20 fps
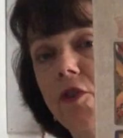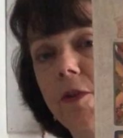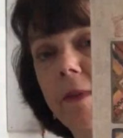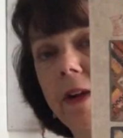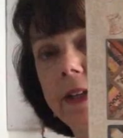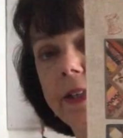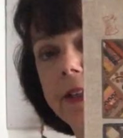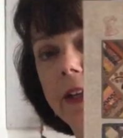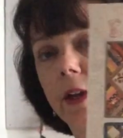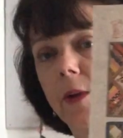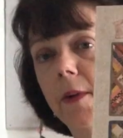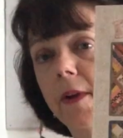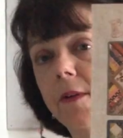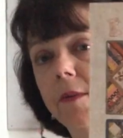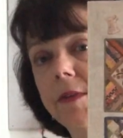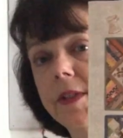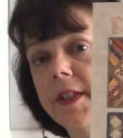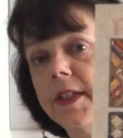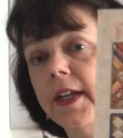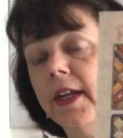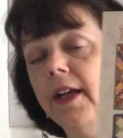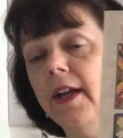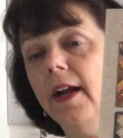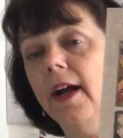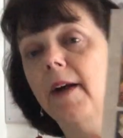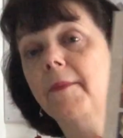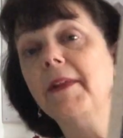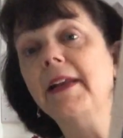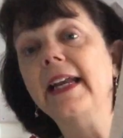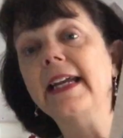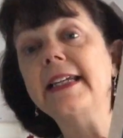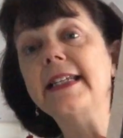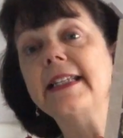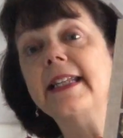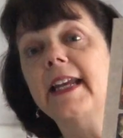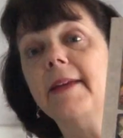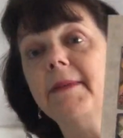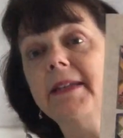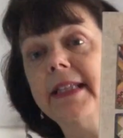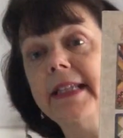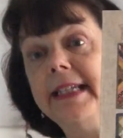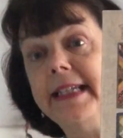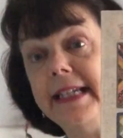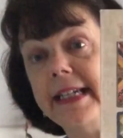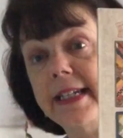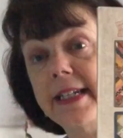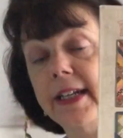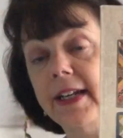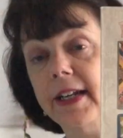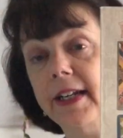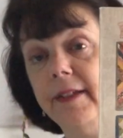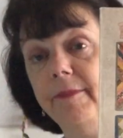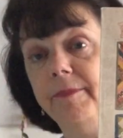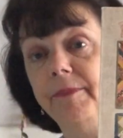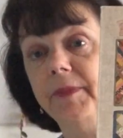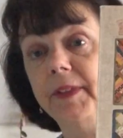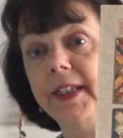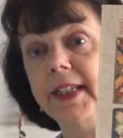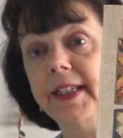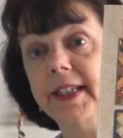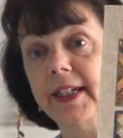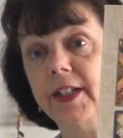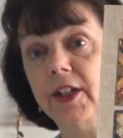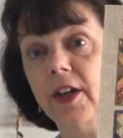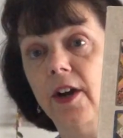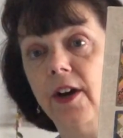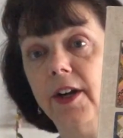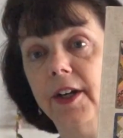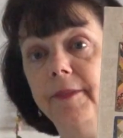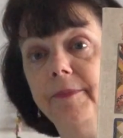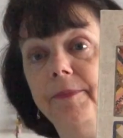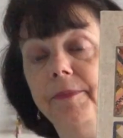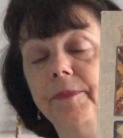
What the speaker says: Basket Quilts, and the lady's name is Editor's Sitar.